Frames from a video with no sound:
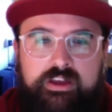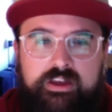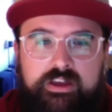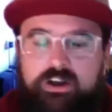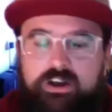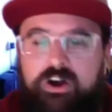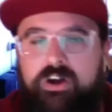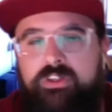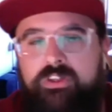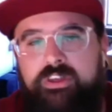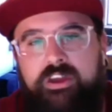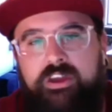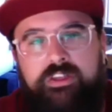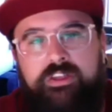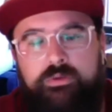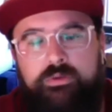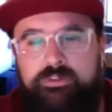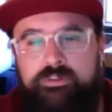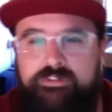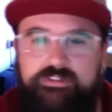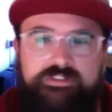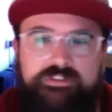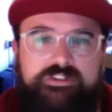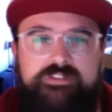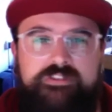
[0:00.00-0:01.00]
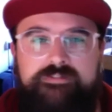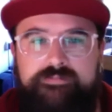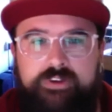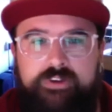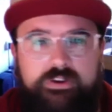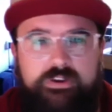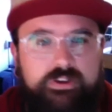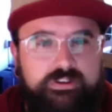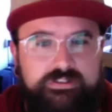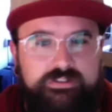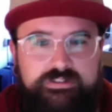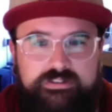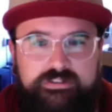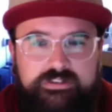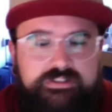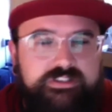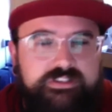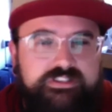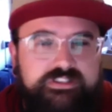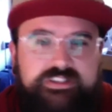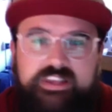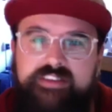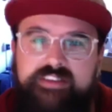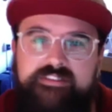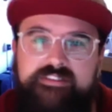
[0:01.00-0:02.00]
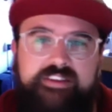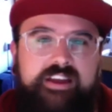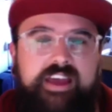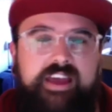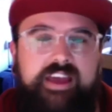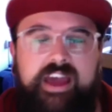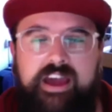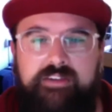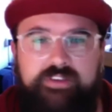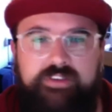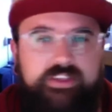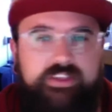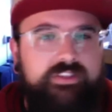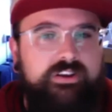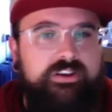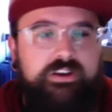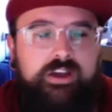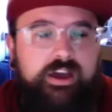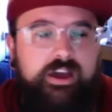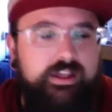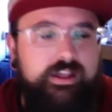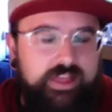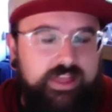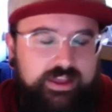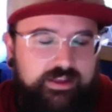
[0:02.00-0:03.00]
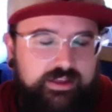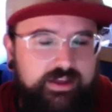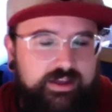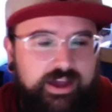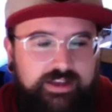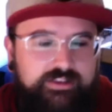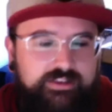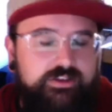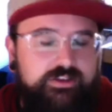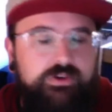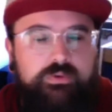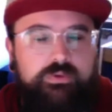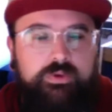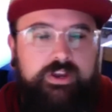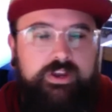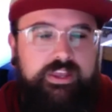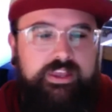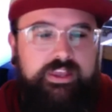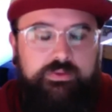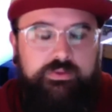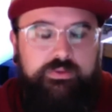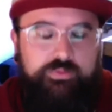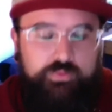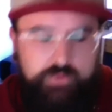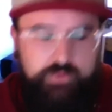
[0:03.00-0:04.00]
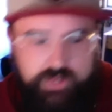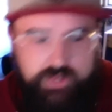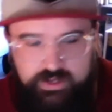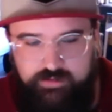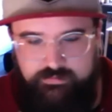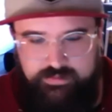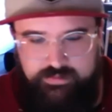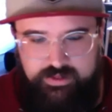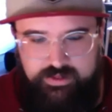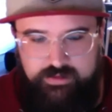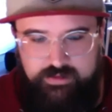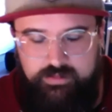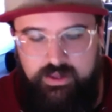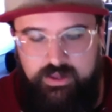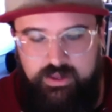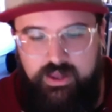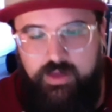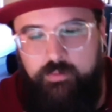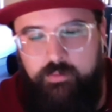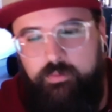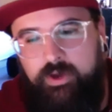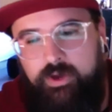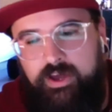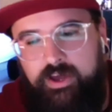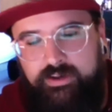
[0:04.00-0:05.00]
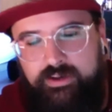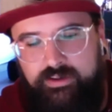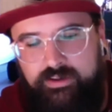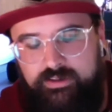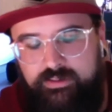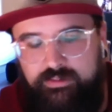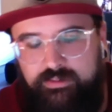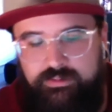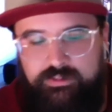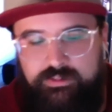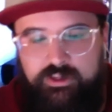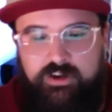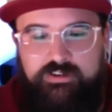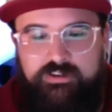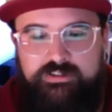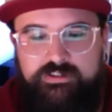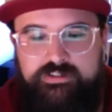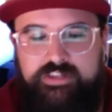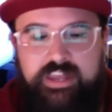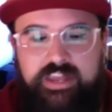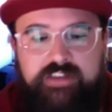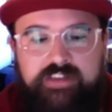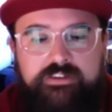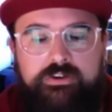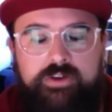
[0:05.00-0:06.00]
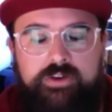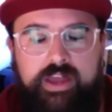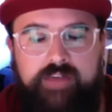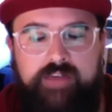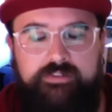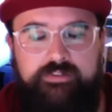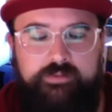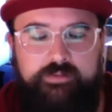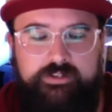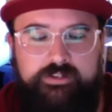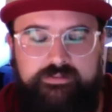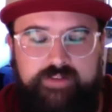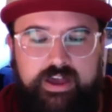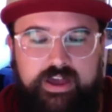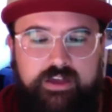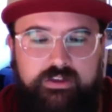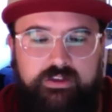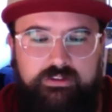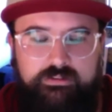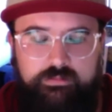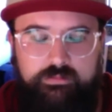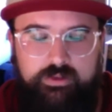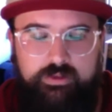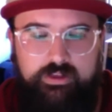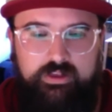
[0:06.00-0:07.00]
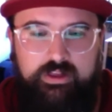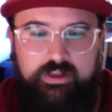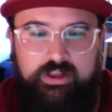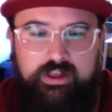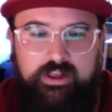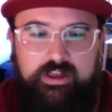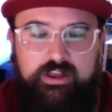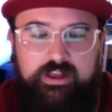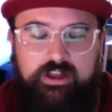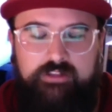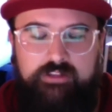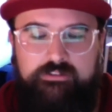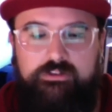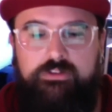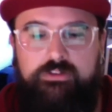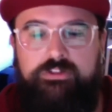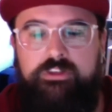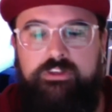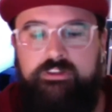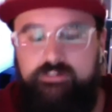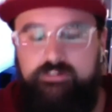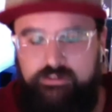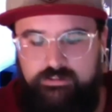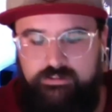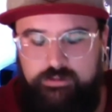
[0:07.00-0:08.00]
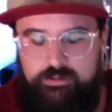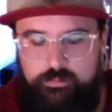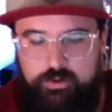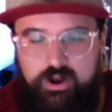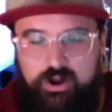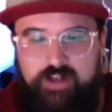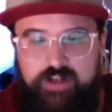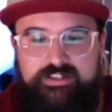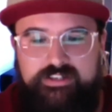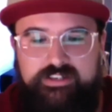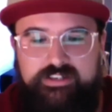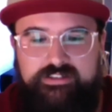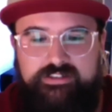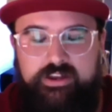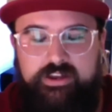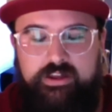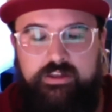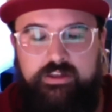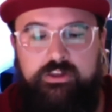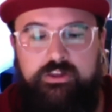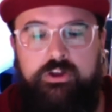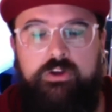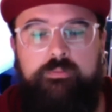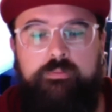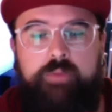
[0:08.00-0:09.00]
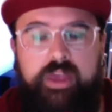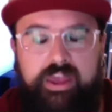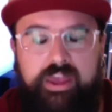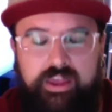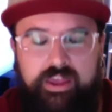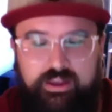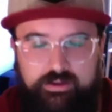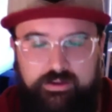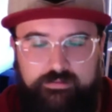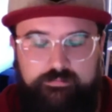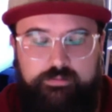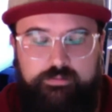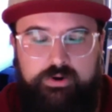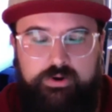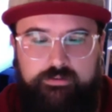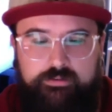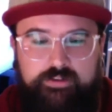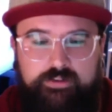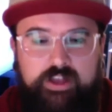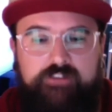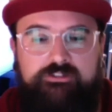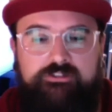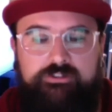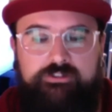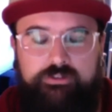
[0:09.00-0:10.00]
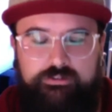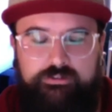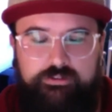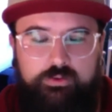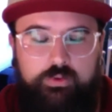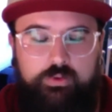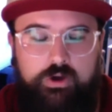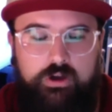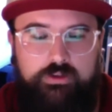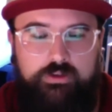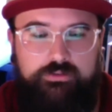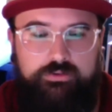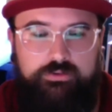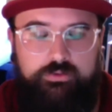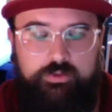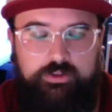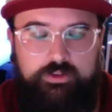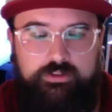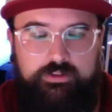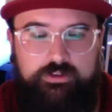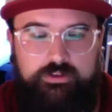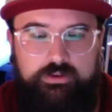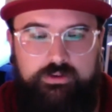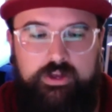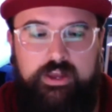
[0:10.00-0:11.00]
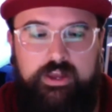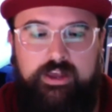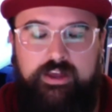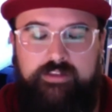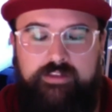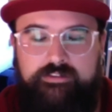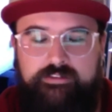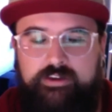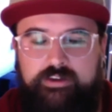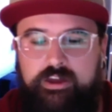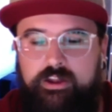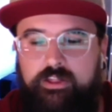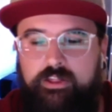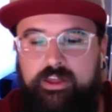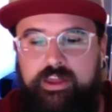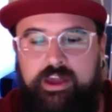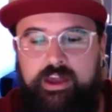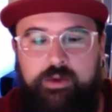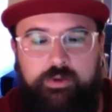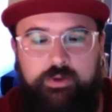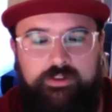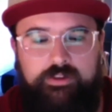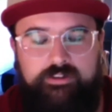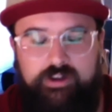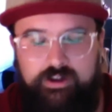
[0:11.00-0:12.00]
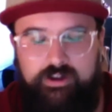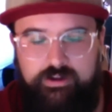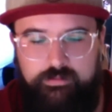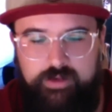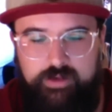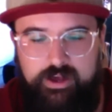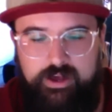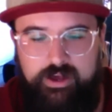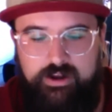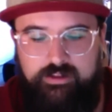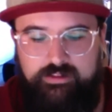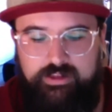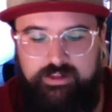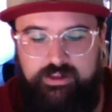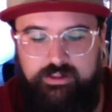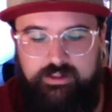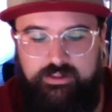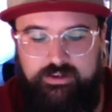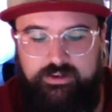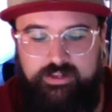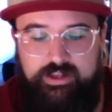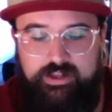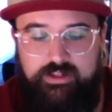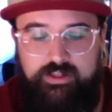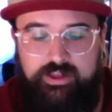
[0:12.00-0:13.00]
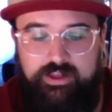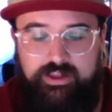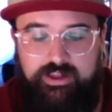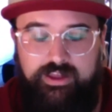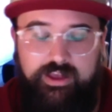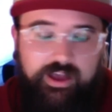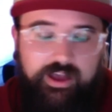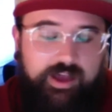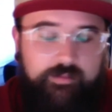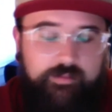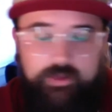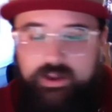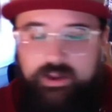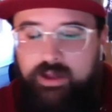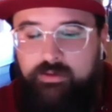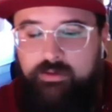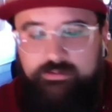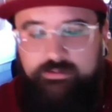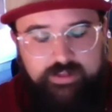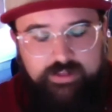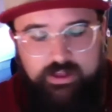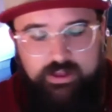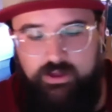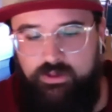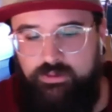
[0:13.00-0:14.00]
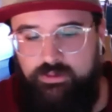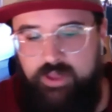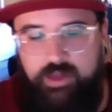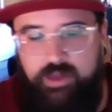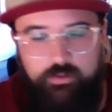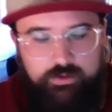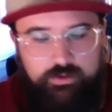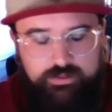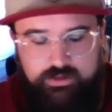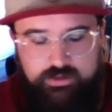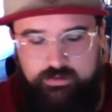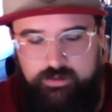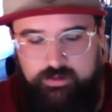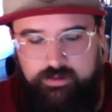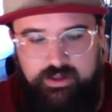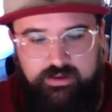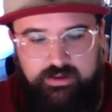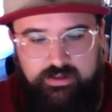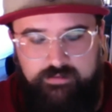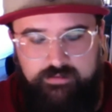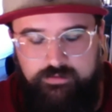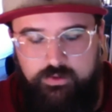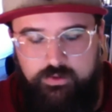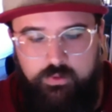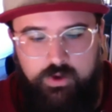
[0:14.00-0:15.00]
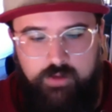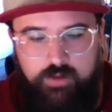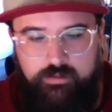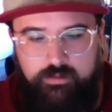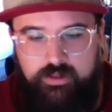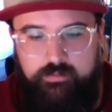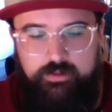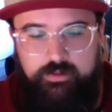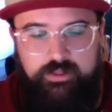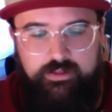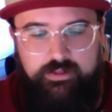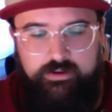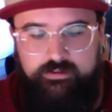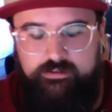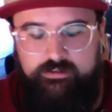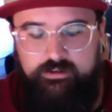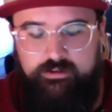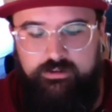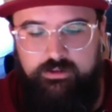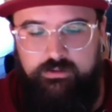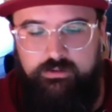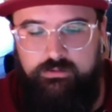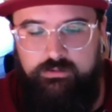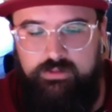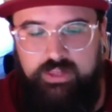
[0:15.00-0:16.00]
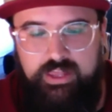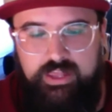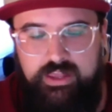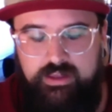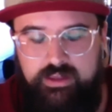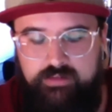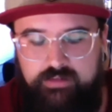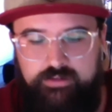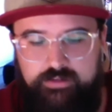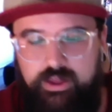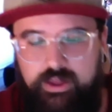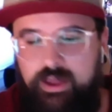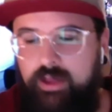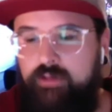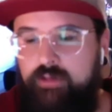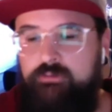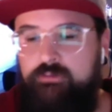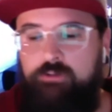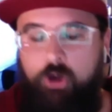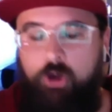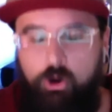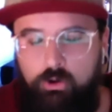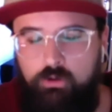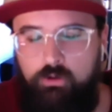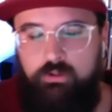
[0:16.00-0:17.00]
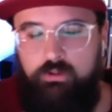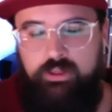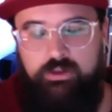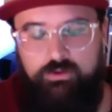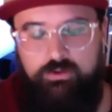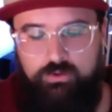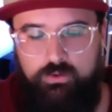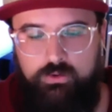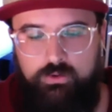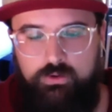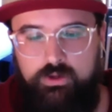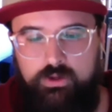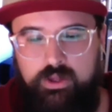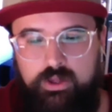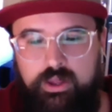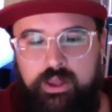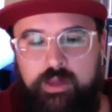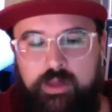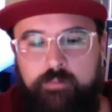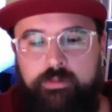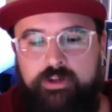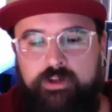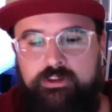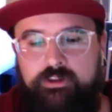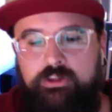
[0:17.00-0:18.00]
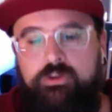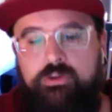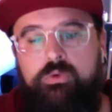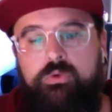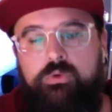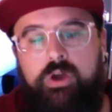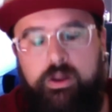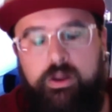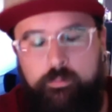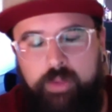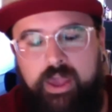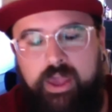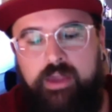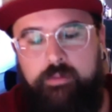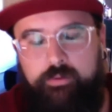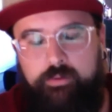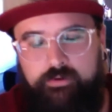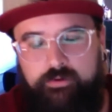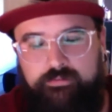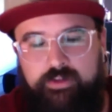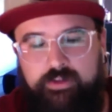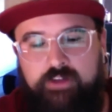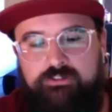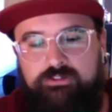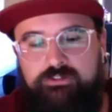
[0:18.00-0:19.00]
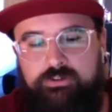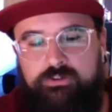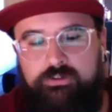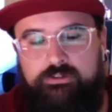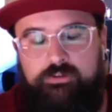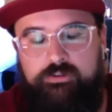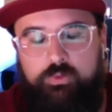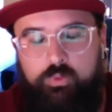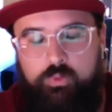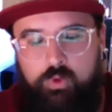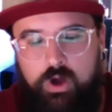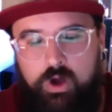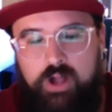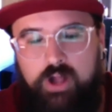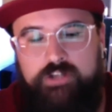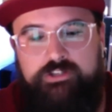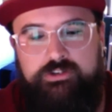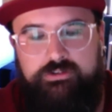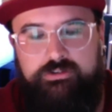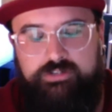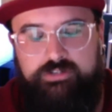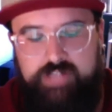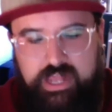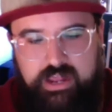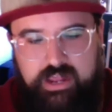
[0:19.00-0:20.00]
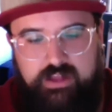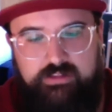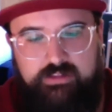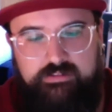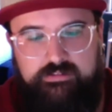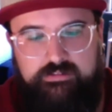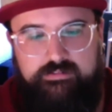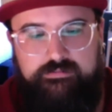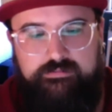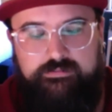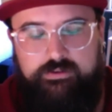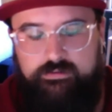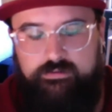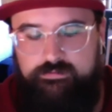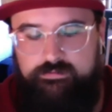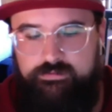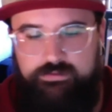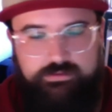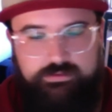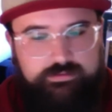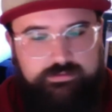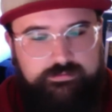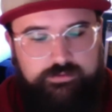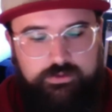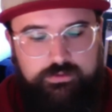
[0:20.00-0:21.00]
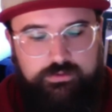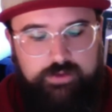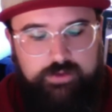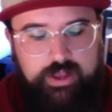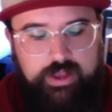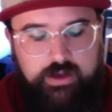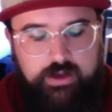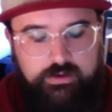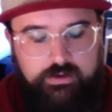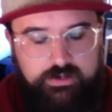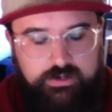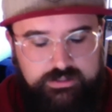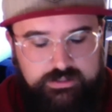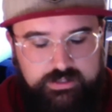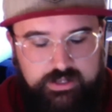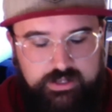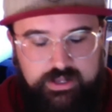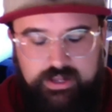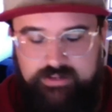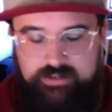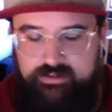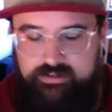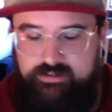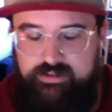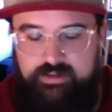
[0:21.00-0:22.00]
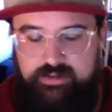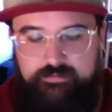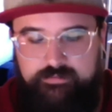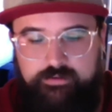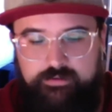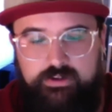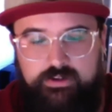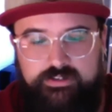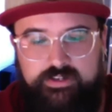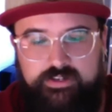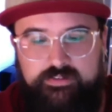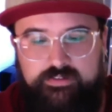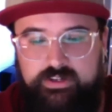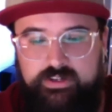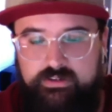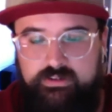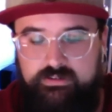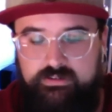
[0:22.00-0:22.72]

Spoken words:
All the other ones are just photos. They're just things that I have. And they're not like, I don't want to get rid of them, but they don't have as much value to me. And so this is the process that you're paying a professional to walk through with you. It's kind of like how we talk about at the end of the day, like, I mean, I'll stay all night with you, man. If you want me to be there until you leave, totally cool. But do you want to pay a professional to watch you dance for 3 hours and to take photos of it?